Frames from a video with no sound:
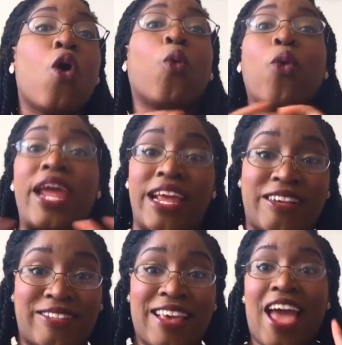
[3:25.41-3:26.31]

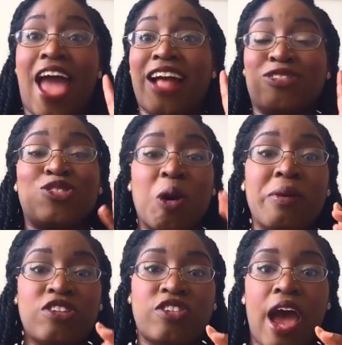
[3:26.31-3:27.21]
weeks and so
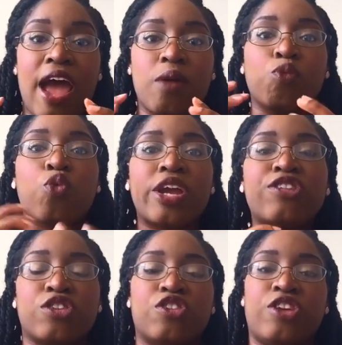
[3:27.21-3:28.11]
much time
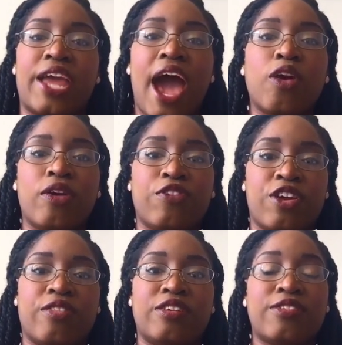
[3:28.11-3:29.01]
researching how do I
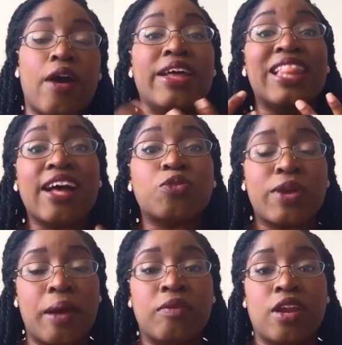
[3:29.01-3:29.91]
figure this out. And that's
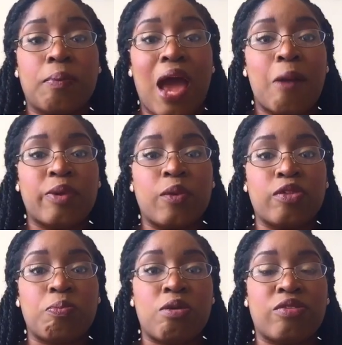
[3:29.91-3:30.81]
what ended up happening
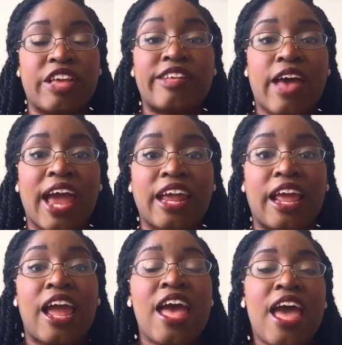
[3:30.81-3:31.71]
with me with
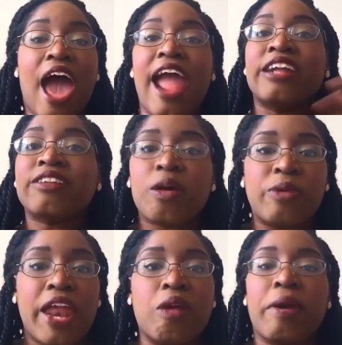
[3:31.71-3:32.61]
anxiety. I ended up
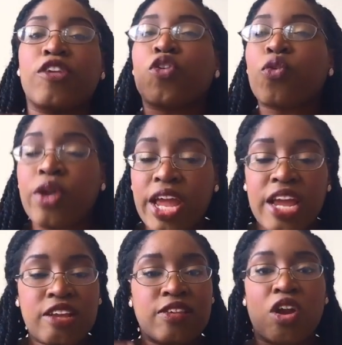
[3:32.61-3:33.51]
getting my
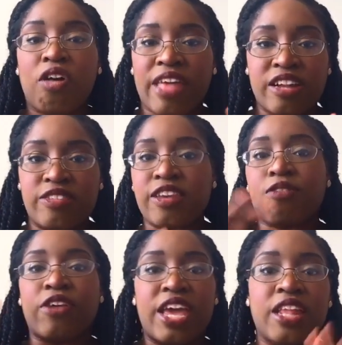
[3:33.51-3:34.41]
degrees and all that
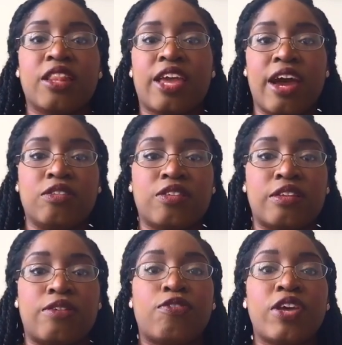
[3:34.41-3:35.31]
stuff in the
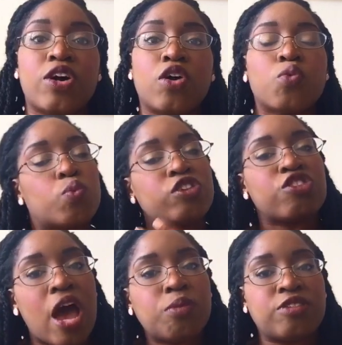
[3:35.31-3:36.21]
counseling field, which
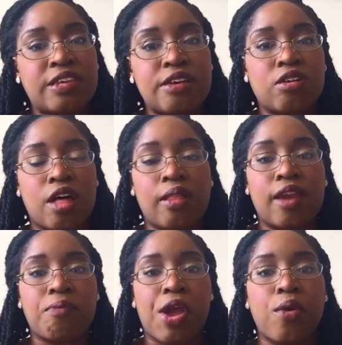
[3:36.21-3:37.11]
helped heal a lot
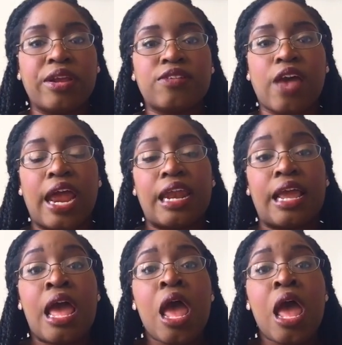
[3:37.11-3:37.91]
of my own anxiety.